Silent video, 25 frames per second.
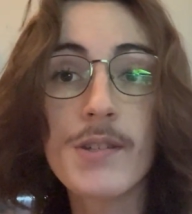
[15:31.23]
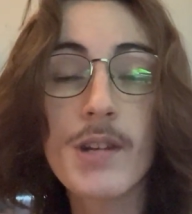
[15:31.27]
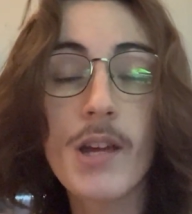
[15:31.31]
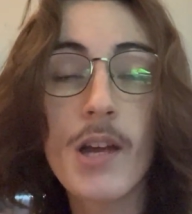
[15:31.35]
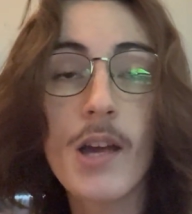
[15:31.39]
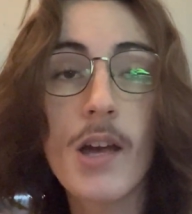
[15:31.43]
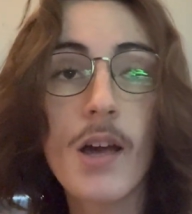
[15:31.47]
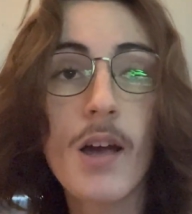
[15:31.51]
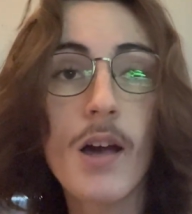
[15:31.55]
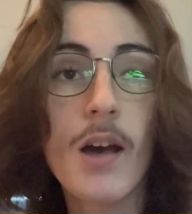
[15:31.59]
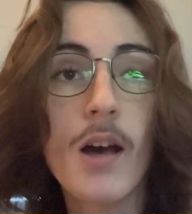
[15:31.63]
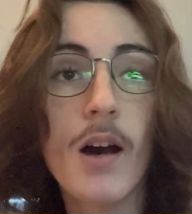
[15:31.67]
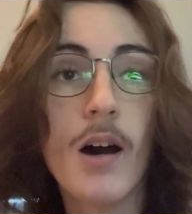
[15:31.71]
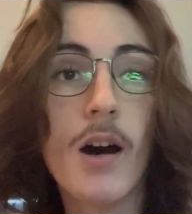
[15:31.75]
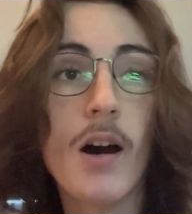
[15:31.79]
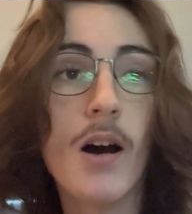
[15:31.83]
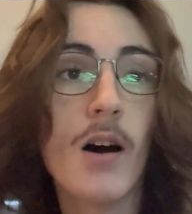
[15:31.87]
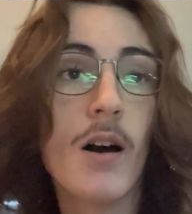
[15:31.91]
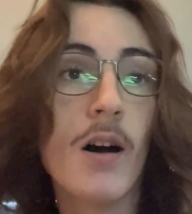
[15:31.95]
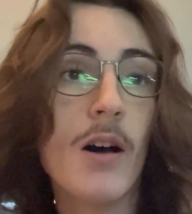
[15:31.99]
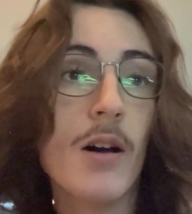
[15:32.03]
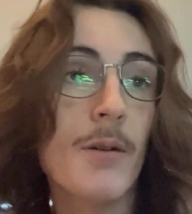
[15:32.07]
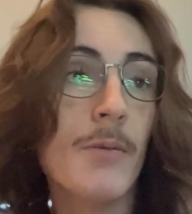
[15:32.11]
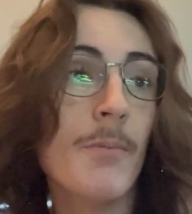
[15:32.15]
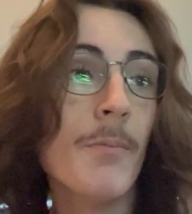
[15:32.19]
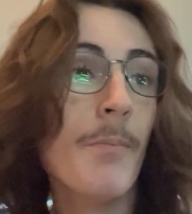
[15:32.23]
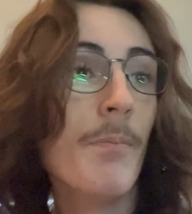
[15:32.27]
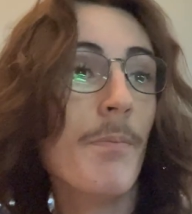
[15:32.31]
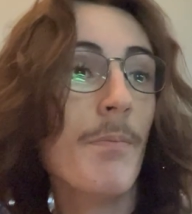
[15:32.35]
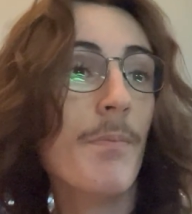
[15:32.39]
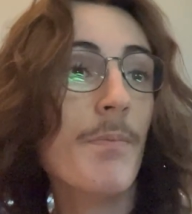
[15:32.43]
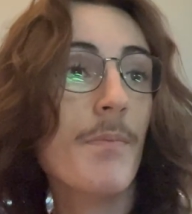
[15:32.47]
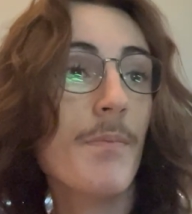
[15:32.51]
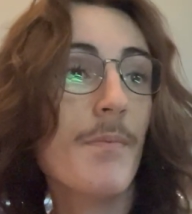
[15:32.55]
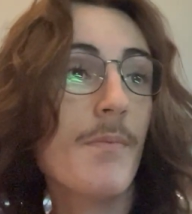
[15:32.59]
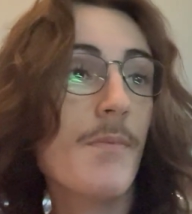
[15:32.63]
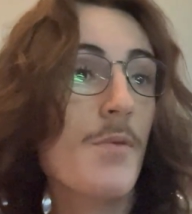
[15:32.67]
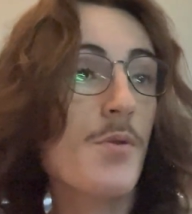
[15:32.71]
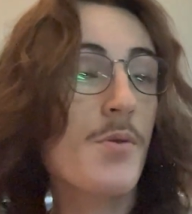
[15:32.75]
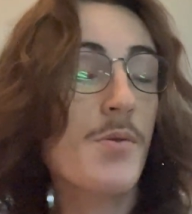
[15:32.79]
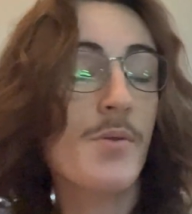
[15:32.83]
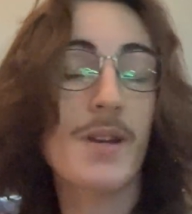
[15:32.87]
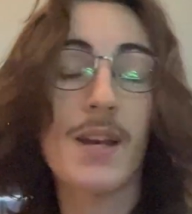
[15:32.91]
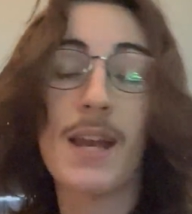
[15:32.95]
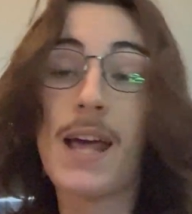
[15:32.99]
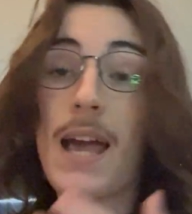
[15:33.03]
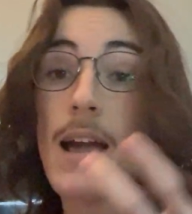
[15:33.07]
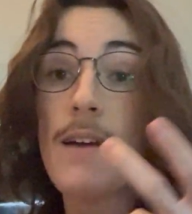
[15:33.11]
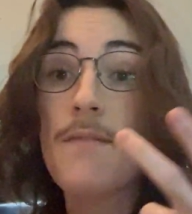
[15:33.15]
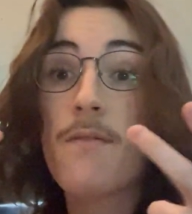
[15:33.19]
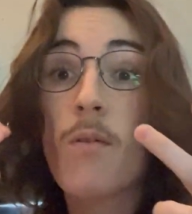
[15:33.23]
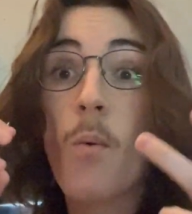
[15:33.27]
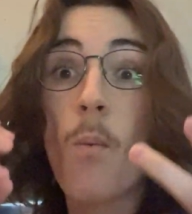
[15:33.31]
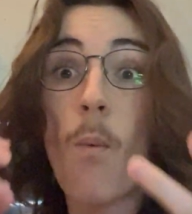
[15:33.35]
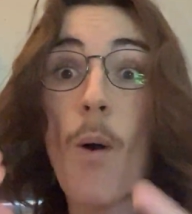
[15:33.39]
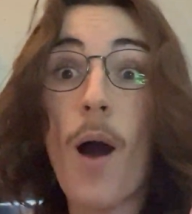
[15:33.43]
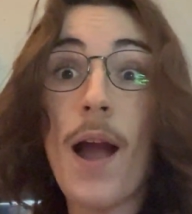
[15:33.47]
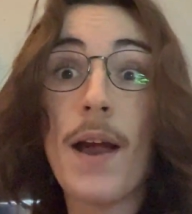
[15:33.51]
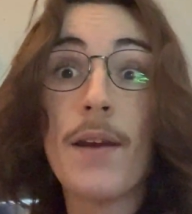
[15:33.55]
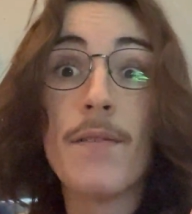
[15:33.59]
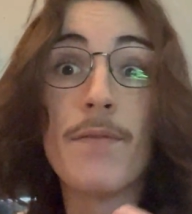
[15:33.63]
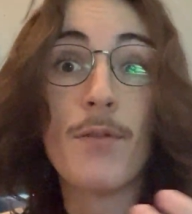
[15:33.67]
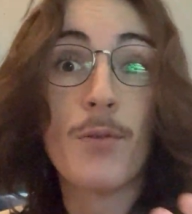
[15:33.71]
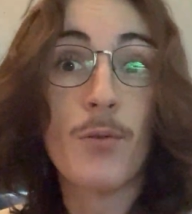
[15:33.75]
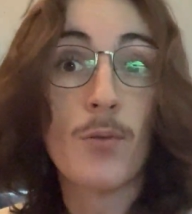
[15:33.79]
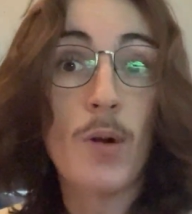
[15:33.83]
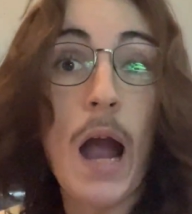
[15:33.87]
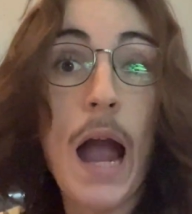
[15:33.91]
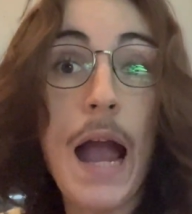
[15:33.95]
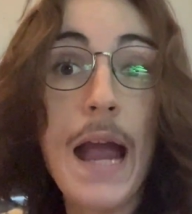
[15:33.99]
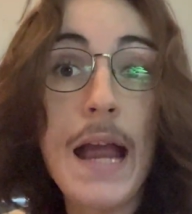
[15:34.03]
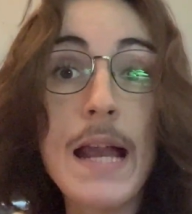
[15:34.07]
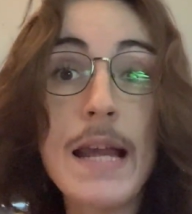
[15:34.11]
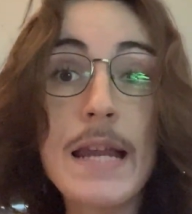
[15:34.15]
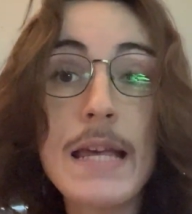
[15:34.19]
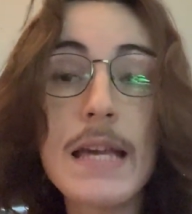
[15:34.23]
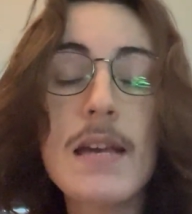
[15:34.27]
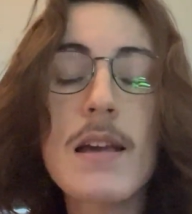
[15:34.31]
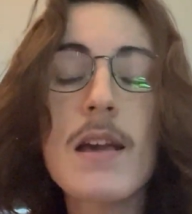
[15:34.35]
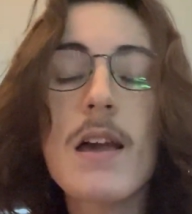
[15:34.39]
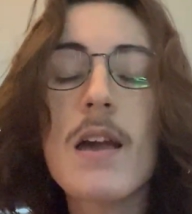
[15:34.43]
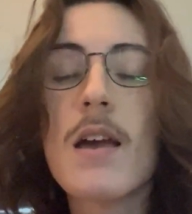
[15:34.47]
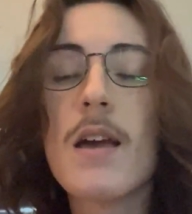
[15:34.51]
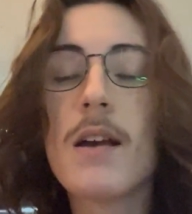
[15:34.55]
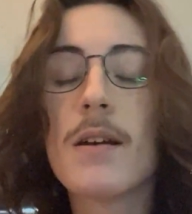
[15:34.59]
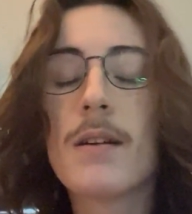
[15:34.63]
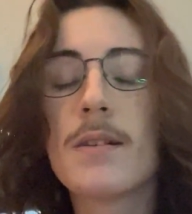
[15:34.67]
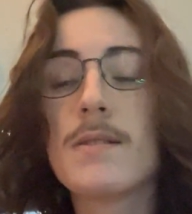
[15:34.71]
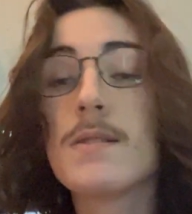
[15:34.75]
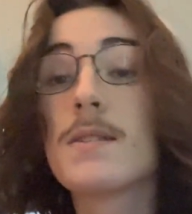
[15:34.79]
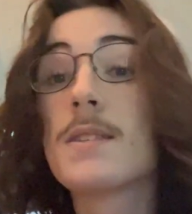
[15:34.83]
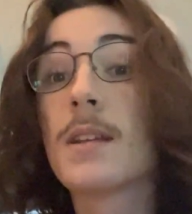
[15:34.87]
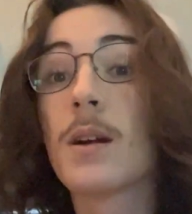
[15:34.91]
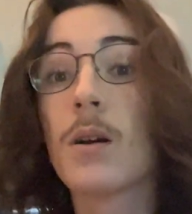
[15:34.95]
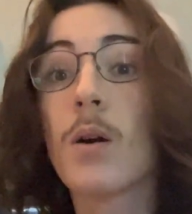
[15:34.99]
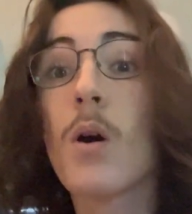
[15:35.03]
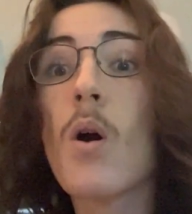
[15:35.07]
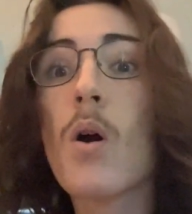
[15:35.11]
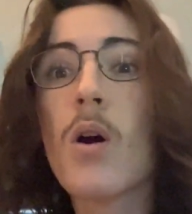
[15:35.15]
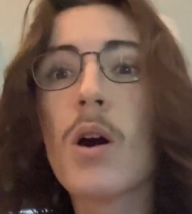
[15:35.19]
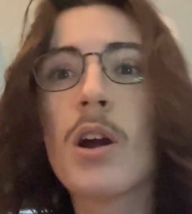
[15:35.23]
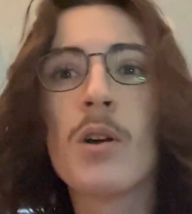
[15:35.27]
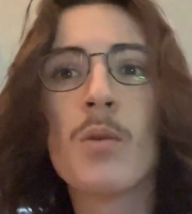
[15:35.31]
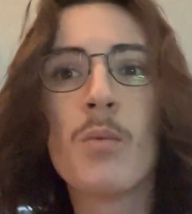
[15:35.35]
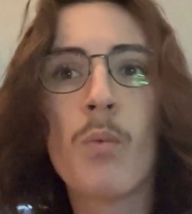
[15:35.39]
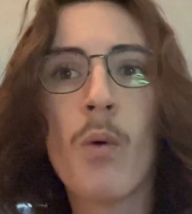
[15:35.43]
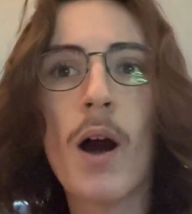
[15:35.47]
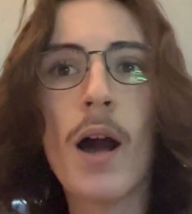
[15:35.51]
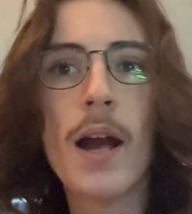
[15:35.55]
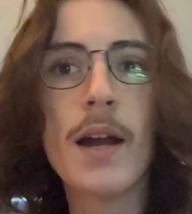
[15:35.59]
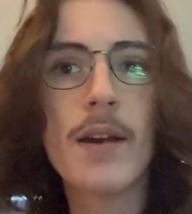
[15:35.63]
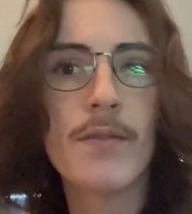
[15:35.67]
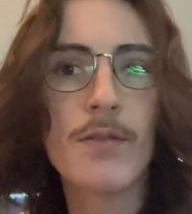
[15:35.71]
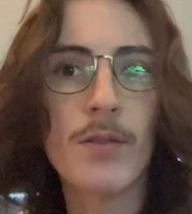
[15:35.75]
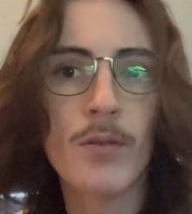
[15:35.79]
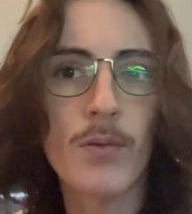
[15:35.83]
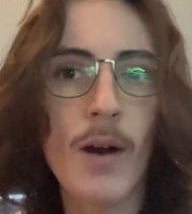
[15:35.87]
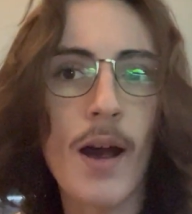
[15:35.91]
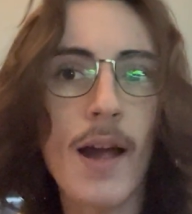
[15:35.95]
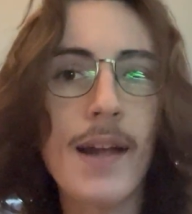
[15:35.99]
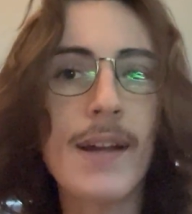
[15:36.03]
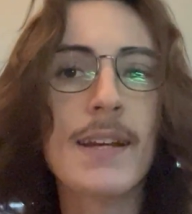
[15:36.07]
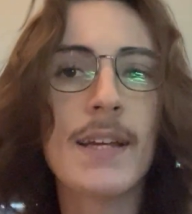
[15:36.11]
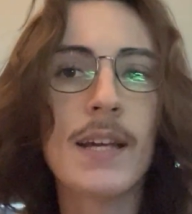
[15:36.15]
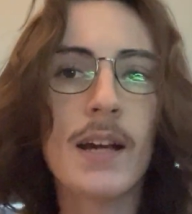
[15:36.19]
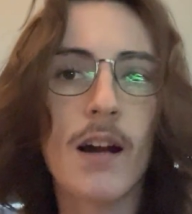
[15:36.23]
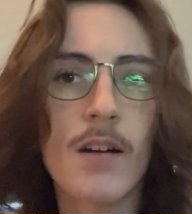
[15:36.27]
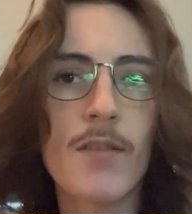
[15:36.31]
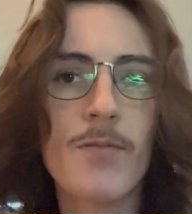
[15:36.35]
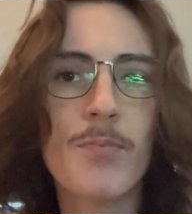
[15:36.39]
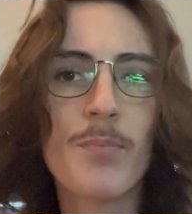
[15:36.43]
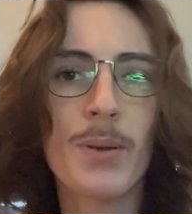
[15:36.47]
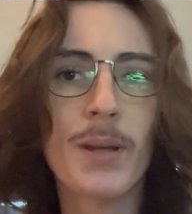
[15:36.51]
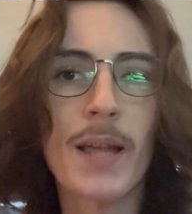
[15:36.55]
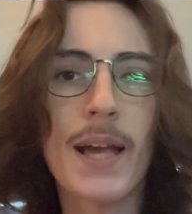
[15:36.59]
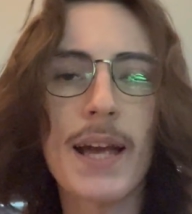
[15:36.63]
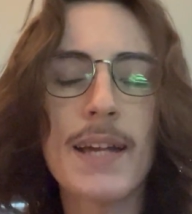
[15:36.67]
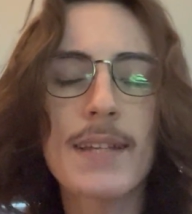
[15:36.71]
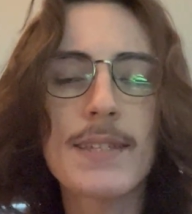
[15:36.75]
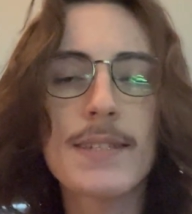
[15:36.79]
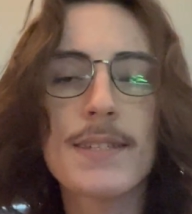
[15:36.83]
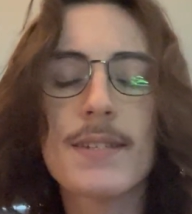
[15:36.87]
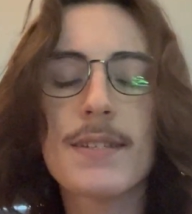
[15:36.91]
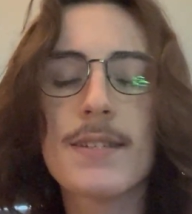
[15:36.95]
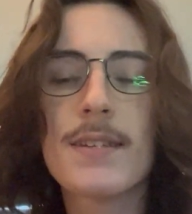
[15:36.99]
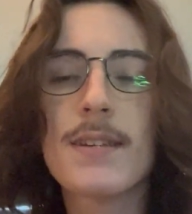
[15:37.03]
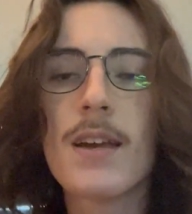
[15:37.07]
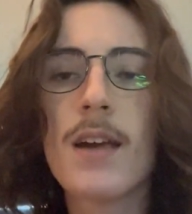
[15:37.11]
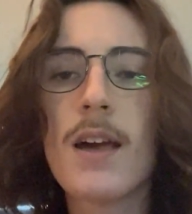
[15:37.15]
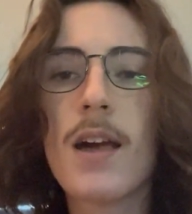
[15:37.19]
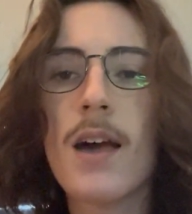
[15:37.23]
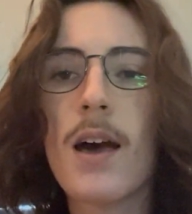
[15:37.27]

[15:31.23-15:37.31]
You can have a wide variety, because there are a wide variety of plants.